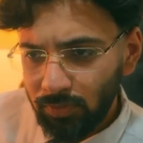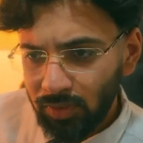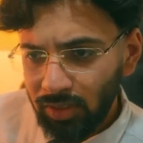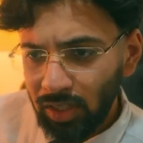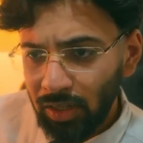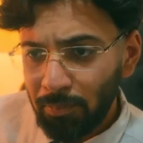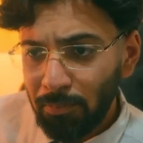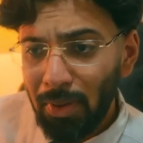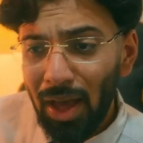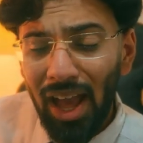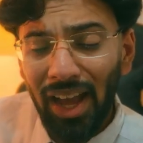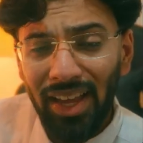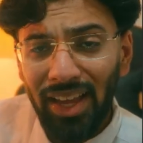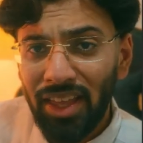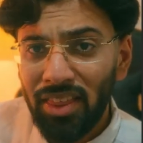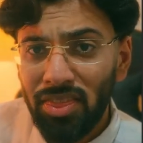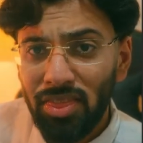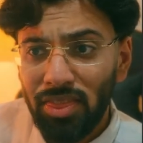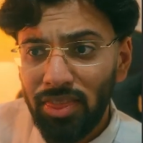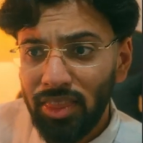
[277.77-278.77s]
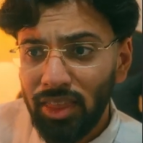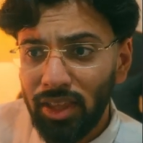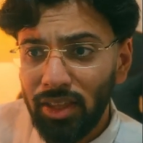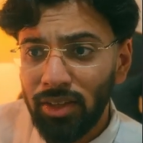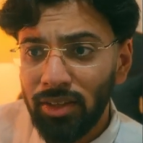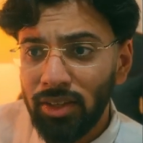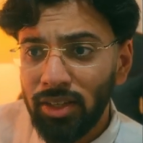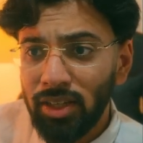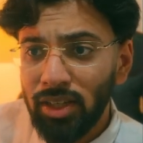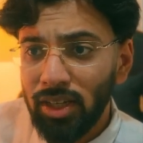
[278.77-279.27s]
Back in
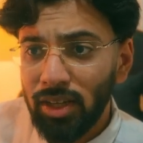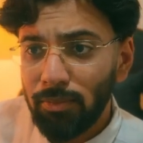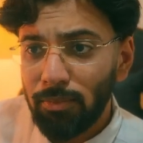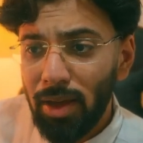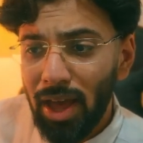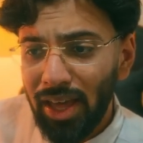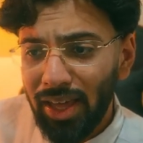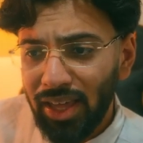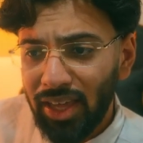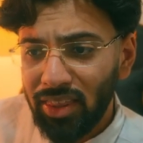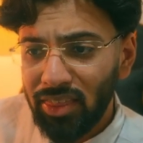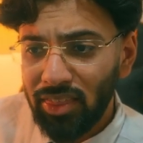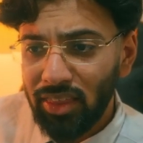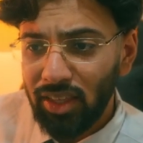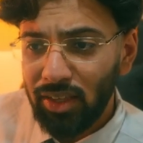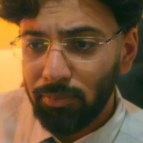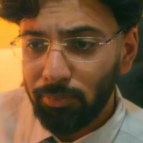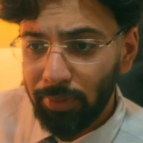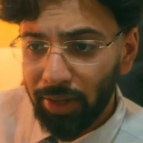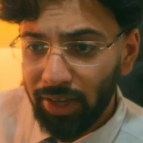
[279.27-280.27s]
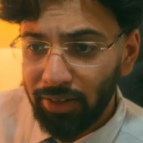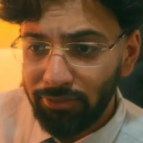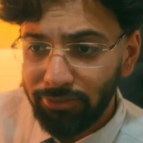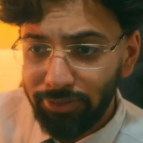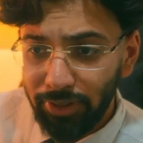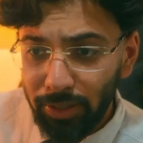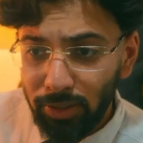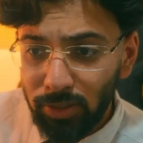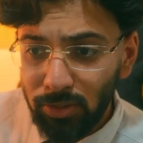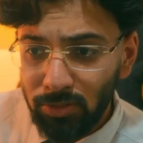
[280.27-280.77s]
the main
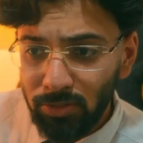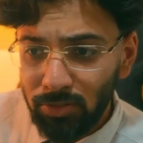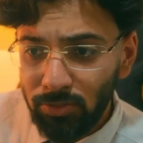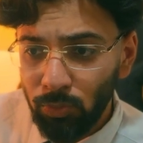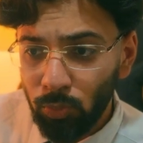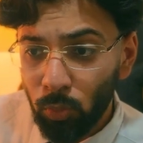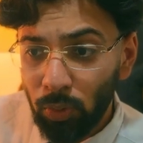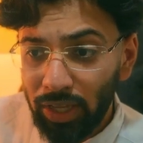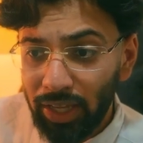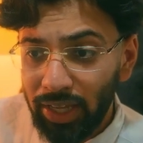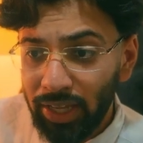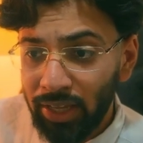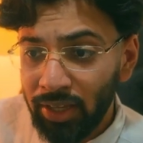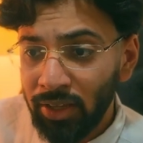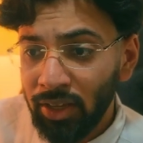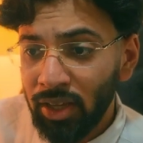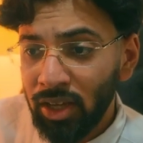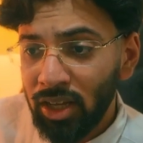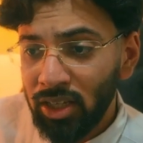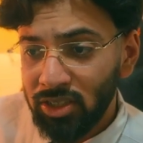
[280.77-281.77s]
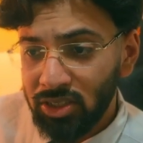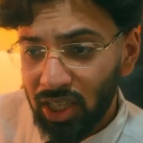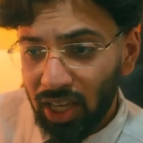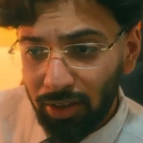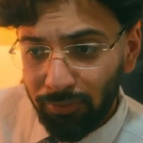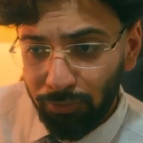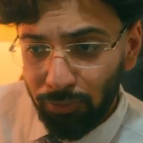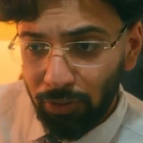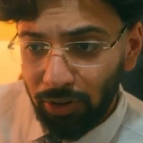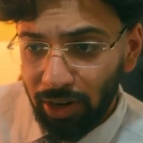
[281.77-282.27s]
file, we check
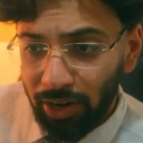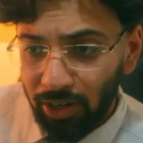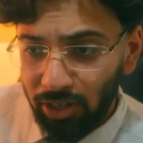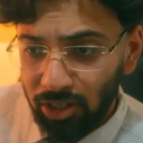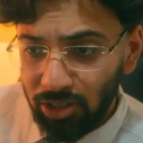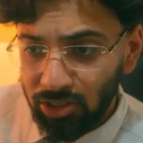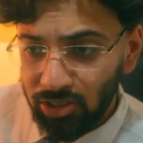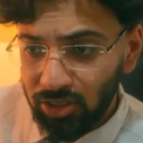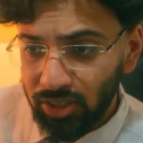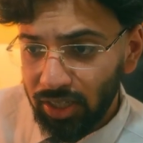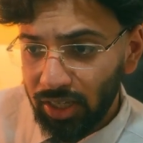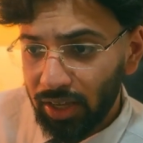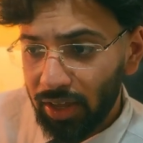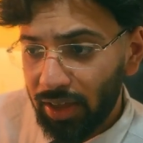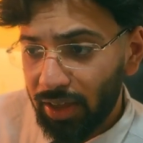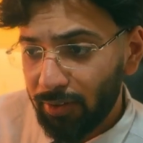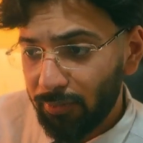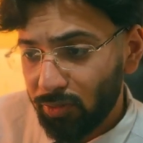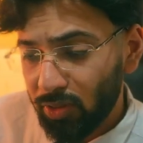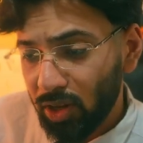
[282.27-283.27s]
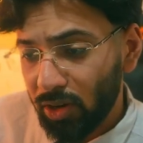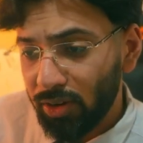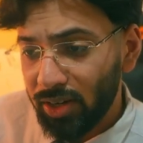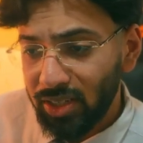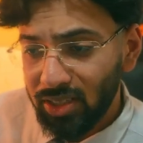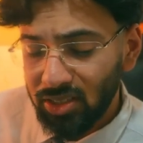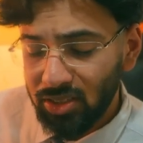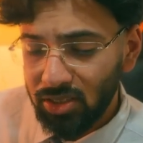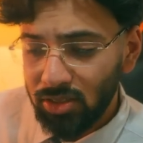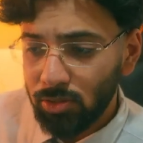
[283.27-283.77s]
for errors. If there
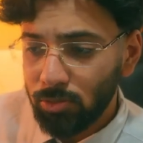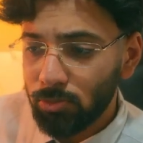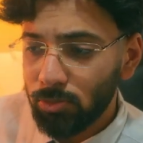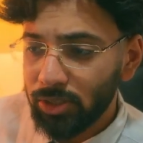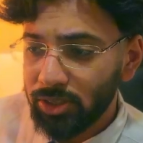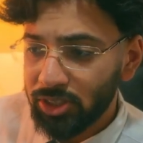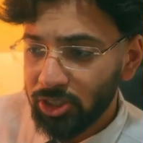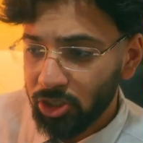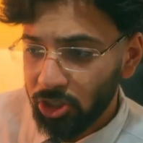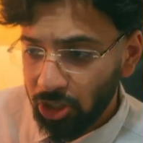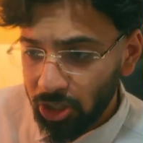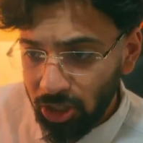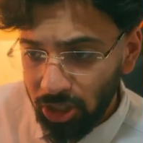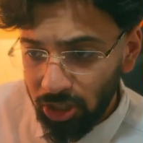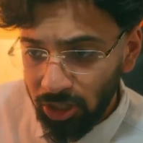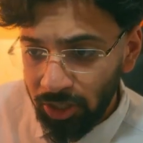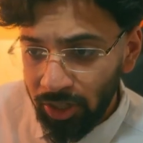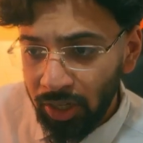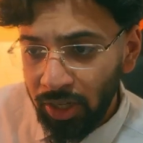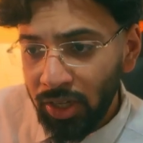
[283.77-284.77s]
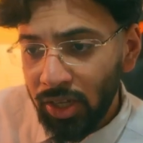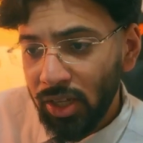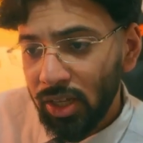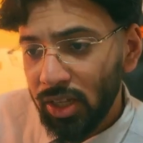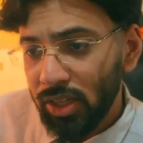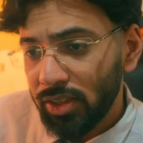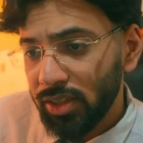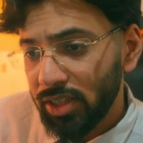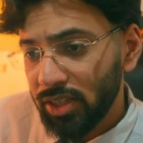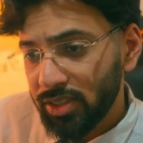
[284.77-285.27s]
is, return
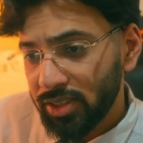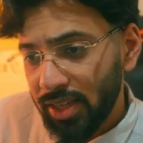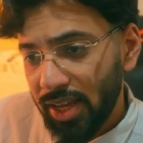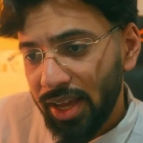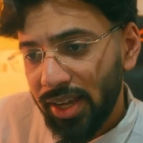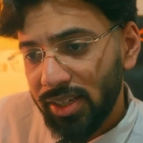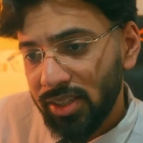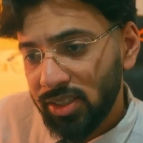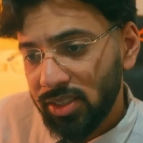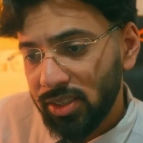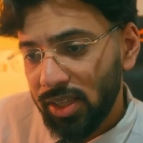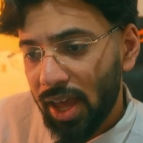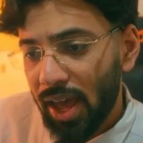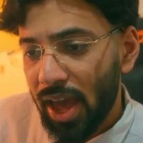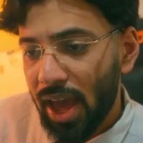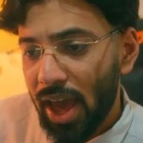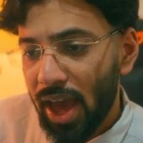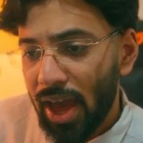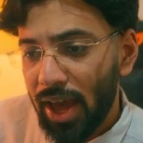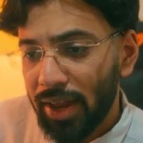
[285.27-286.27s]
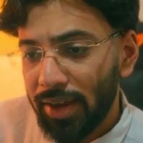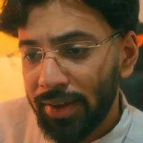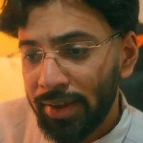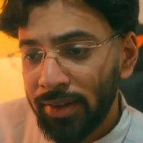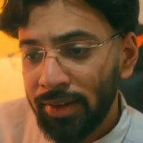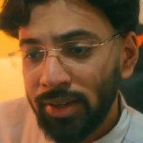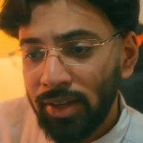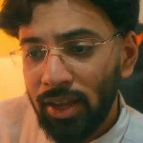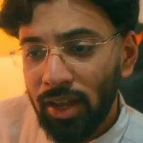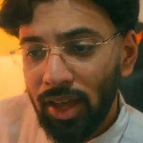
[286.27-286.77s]
the text, and
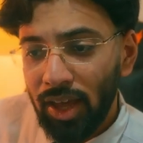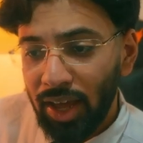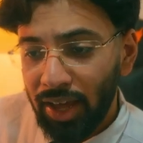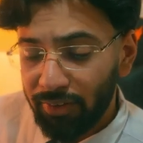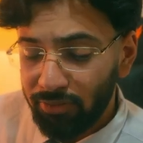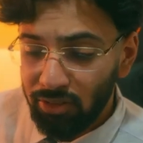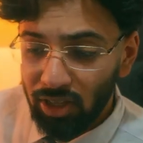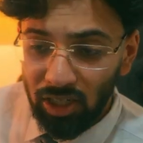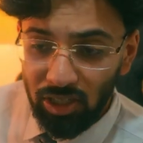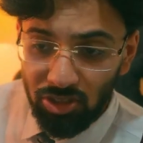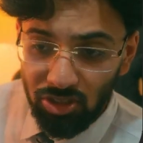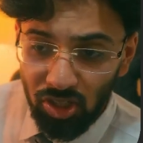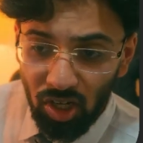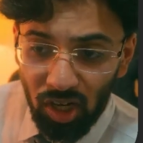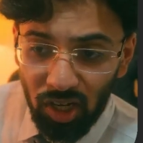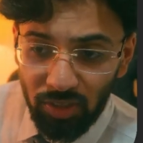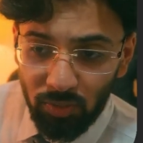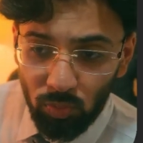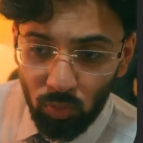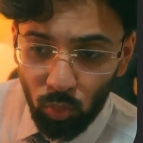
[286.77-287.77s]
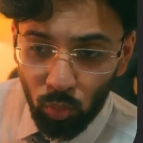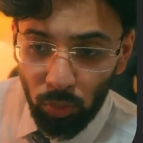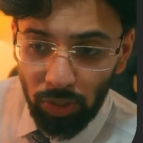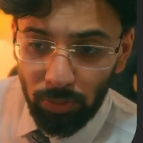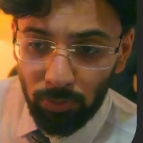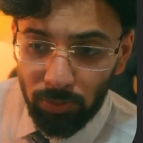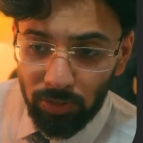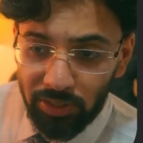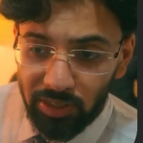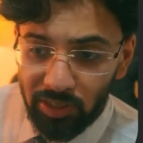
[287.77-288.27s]
if there's not, we
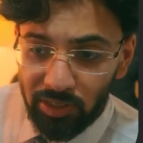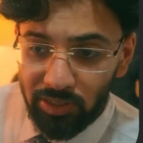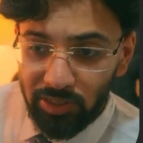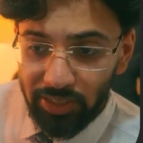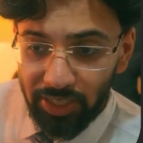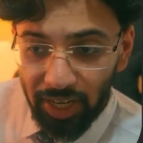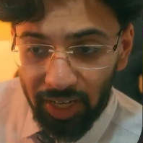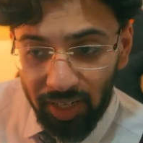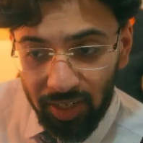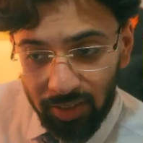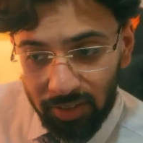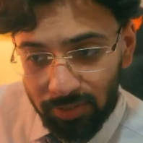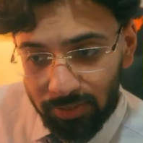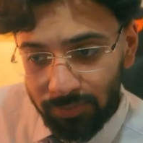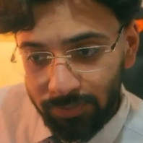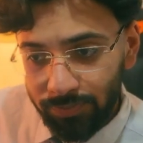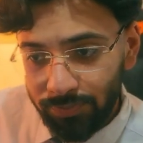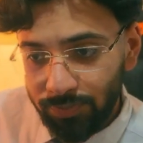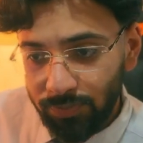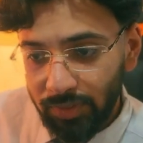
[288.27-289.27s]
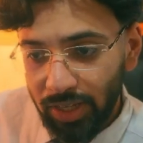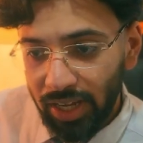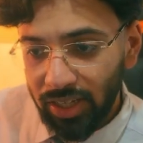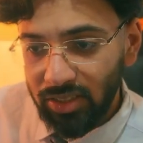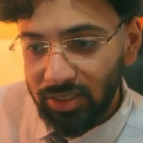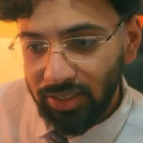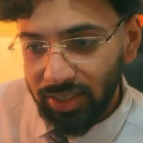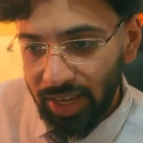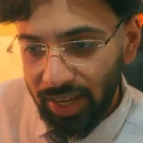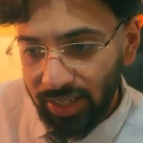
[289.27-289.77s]
return data
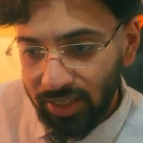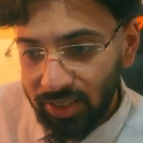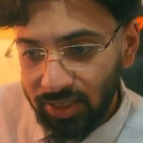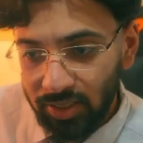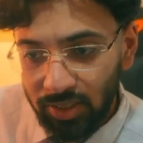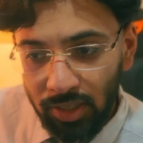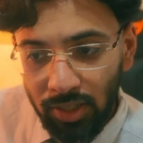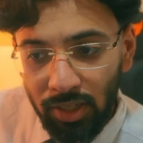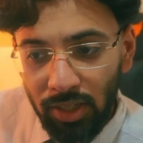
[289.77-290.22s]
and text